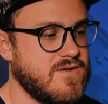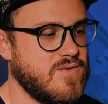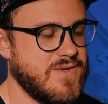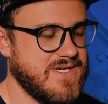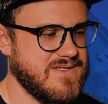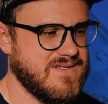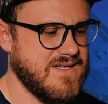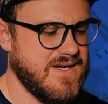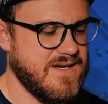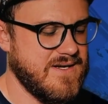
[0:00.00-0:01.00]
So we can
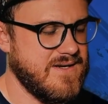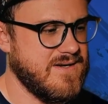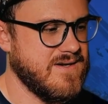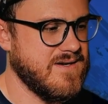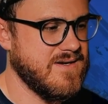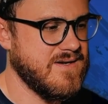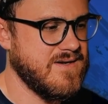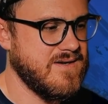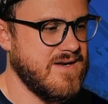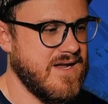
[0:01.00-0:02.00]
say
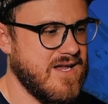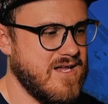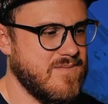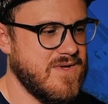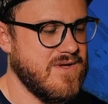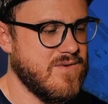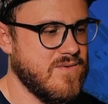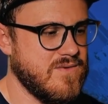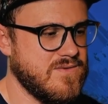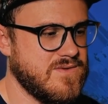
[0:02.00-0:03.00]
name
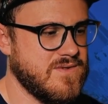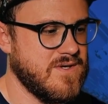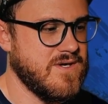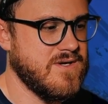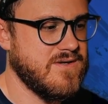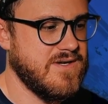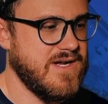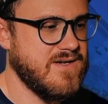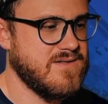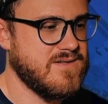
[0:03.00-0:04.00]
equals
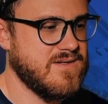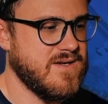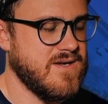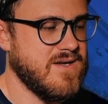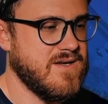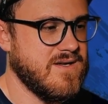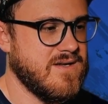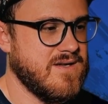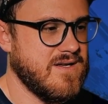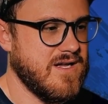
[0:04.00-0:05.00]
text,
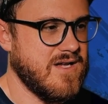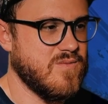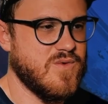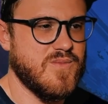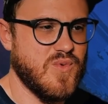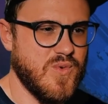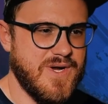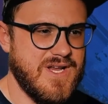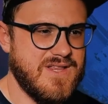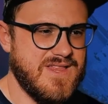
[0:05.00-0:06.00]
and we'll
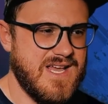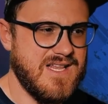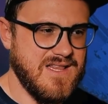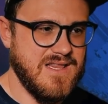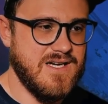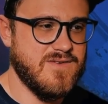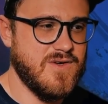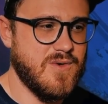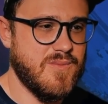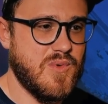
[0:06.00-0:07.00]
bring in that
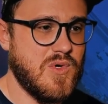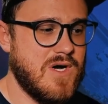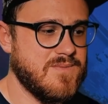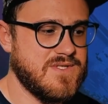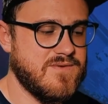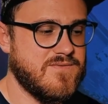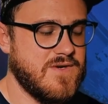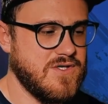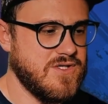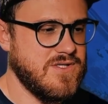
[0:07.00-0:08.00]
Laravel prompts
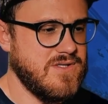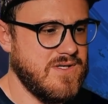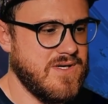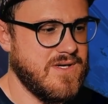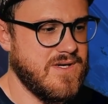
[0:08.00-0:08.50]
function.